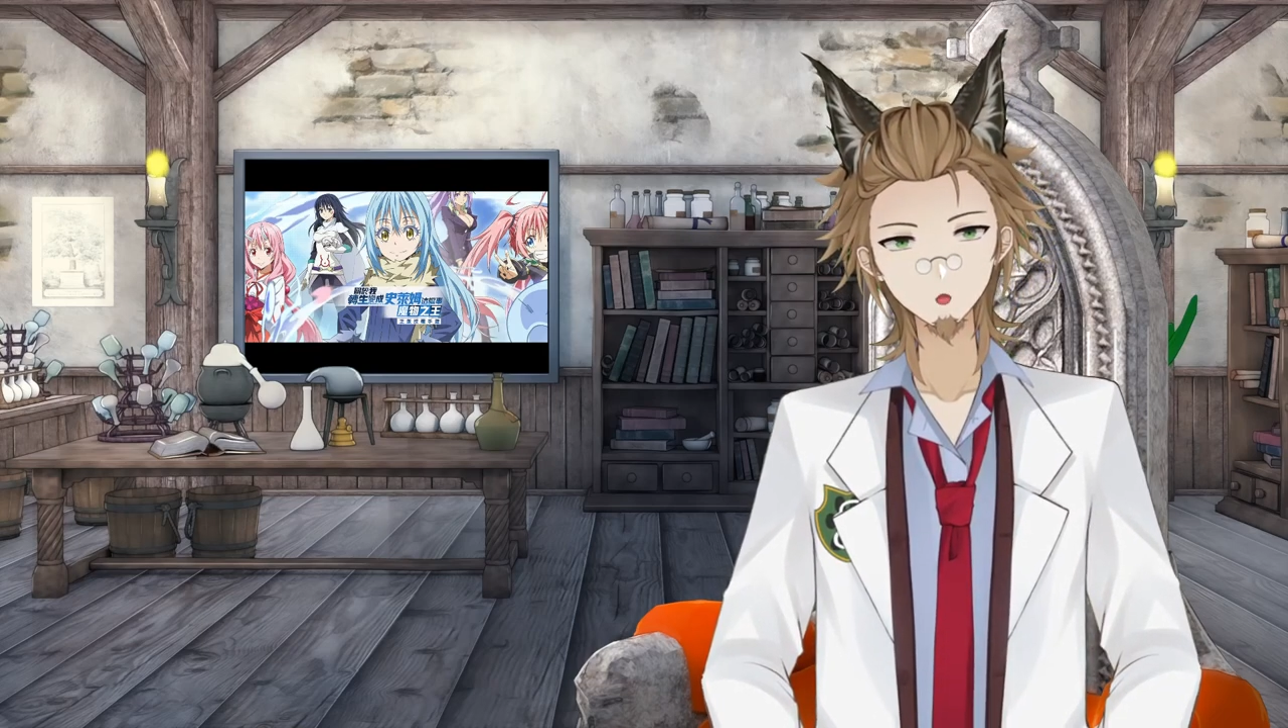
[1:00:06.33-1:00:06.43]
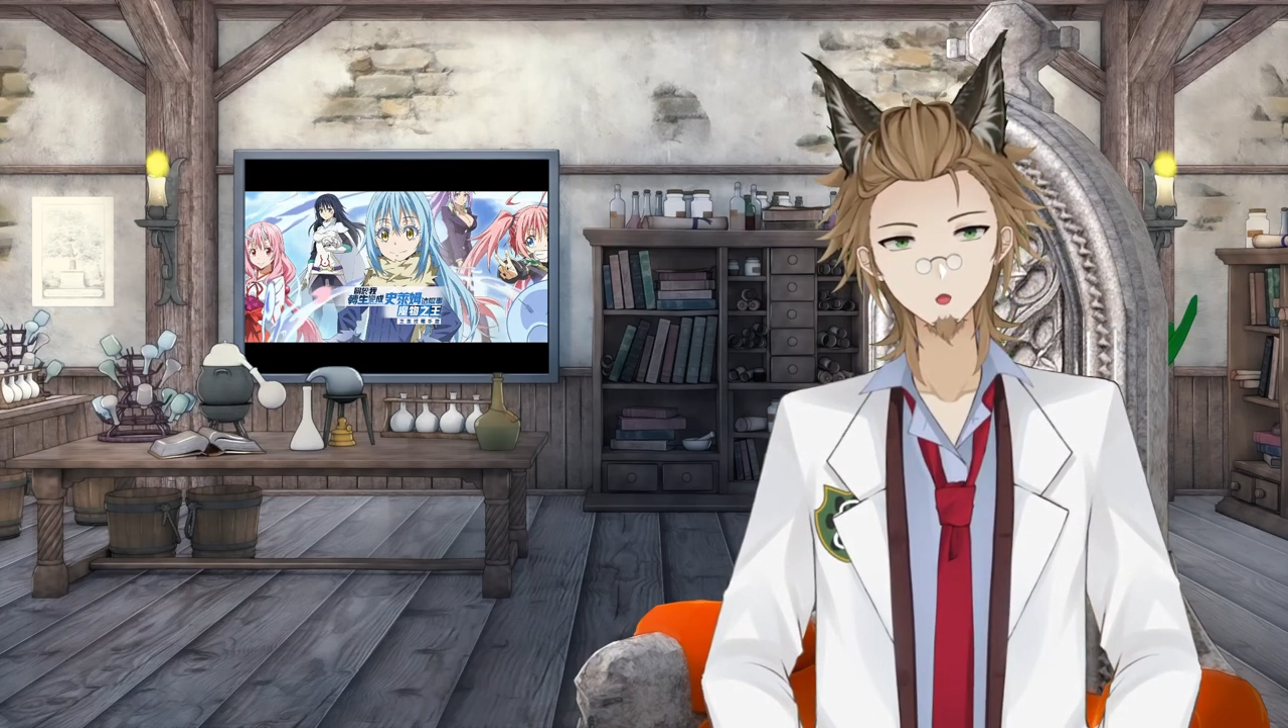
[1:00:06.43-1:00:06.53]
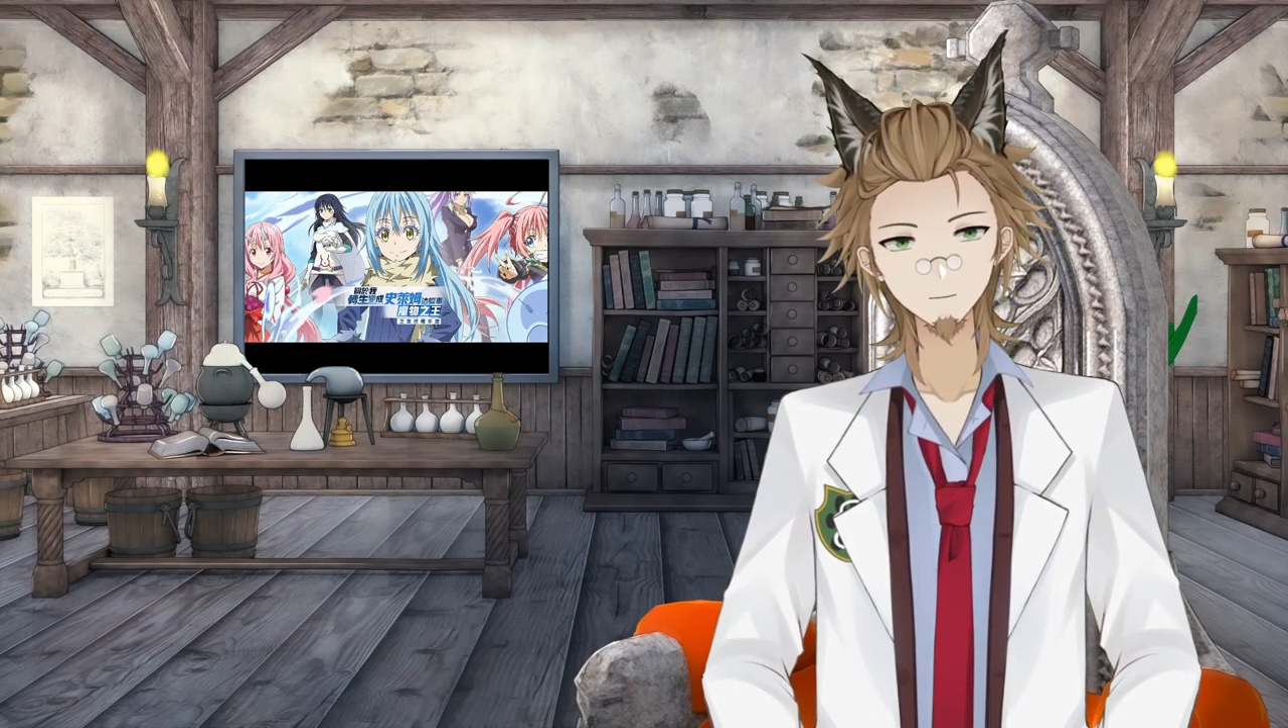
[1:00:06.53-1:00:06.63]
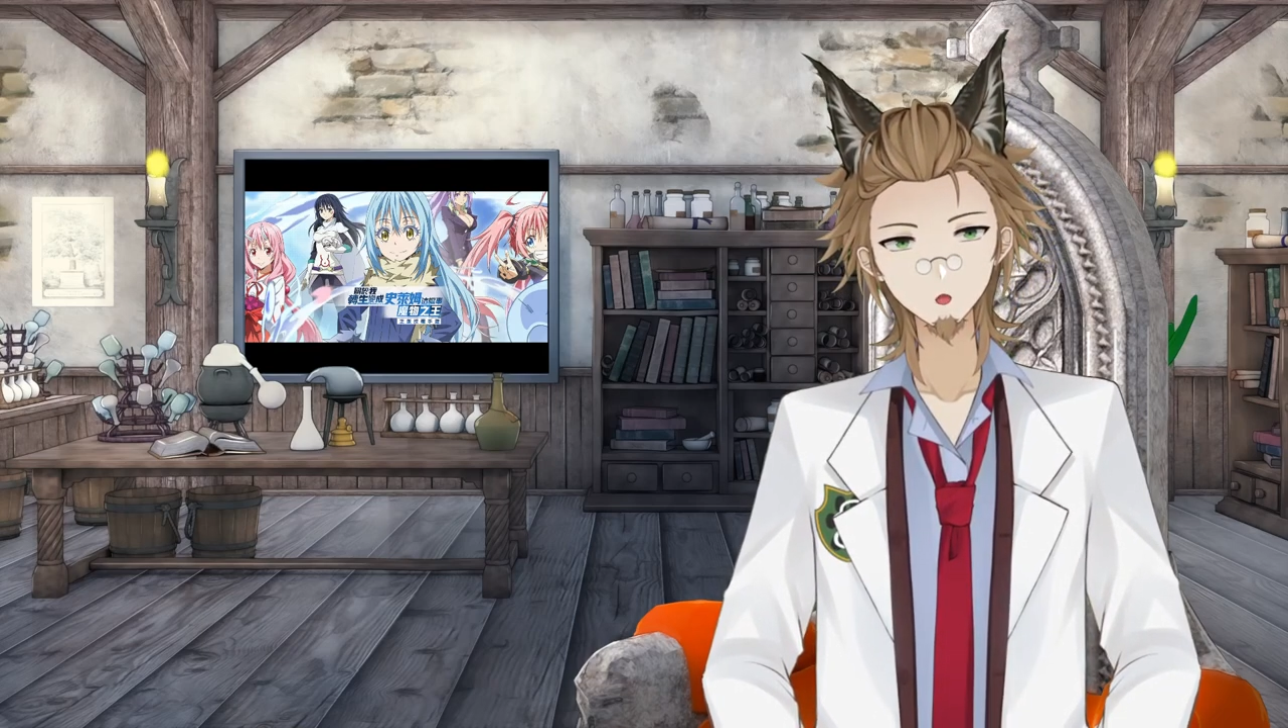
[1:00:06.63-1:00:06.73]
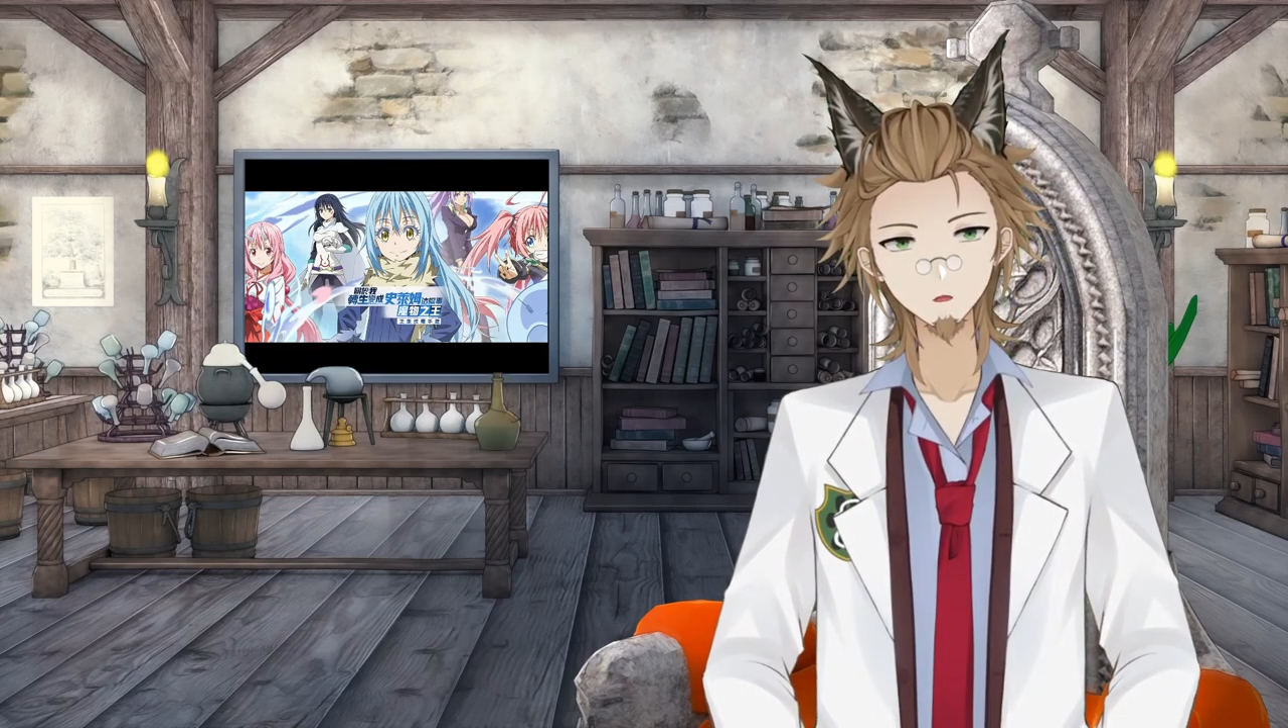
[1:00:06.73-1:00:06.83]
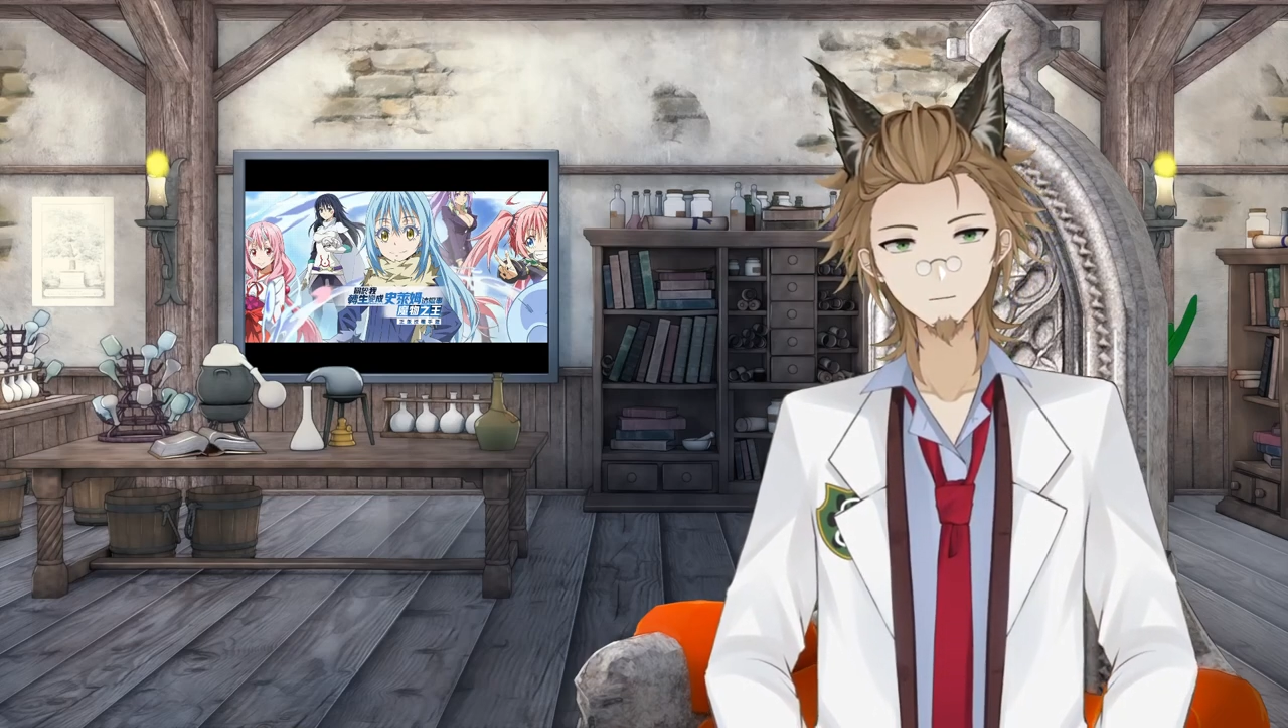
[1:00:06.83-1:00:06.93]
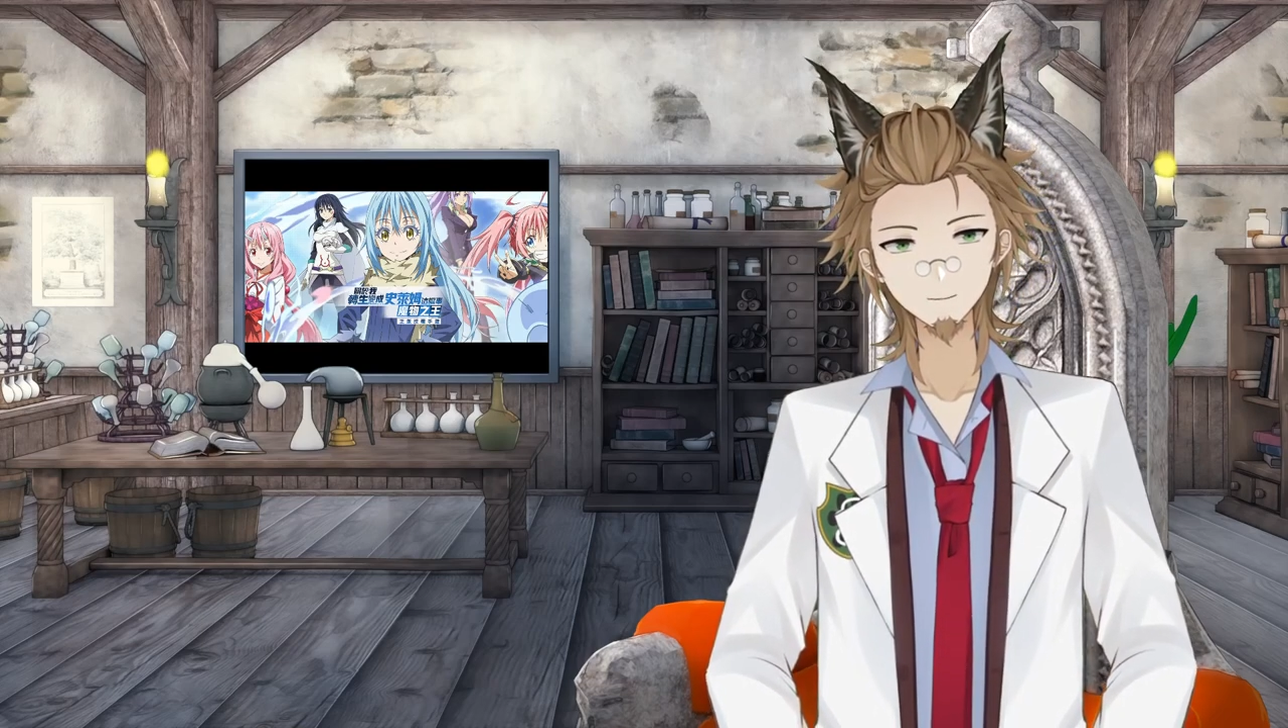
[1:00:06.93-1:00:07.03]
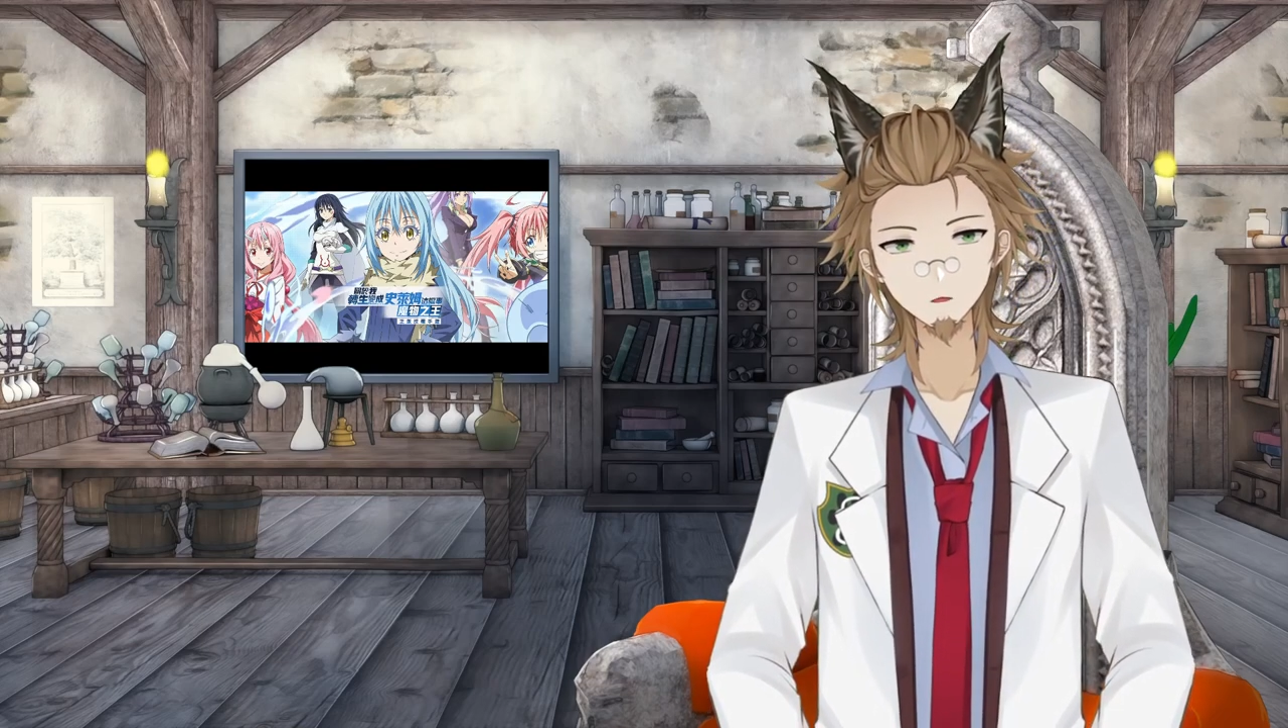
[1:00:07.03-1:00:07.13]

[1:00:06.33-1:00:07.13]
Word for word: He killed someone else